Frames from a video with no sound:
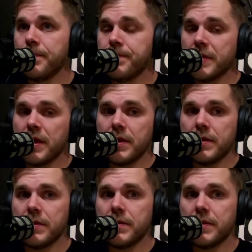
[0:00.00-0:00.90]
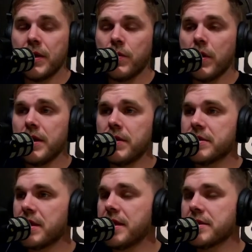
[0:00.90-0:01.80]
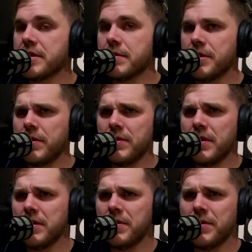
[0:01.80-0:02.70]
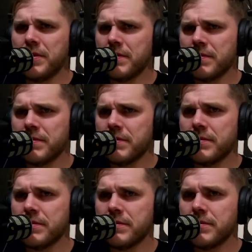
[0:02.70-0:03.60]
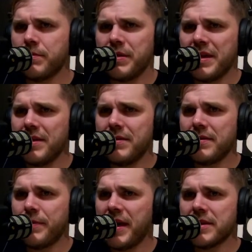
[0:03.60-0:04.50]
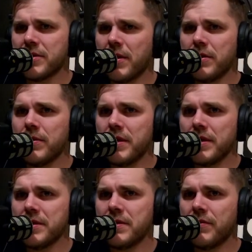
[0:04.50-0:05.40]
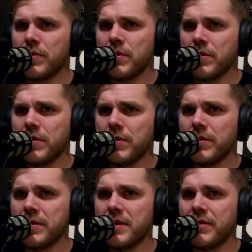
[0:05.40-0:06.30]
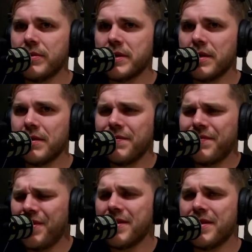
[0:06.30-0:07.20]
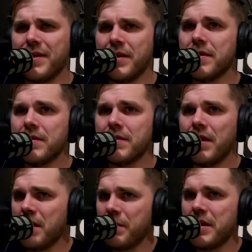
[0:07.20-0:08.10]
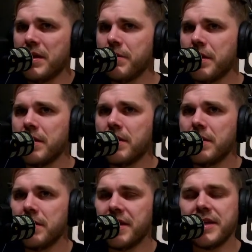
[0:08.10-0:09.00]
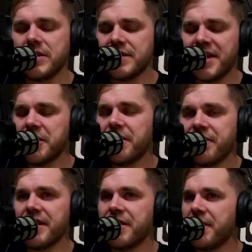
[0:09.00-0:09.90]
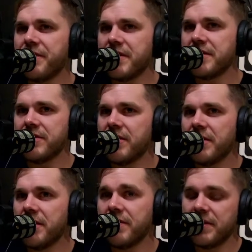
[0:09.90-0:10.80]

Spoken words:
And Helwani was asking him, do you think you could beat the Max Holloways of the world? And he was like, fuck yeah, I can beat anybody. And I love that confidence, dude. I love it.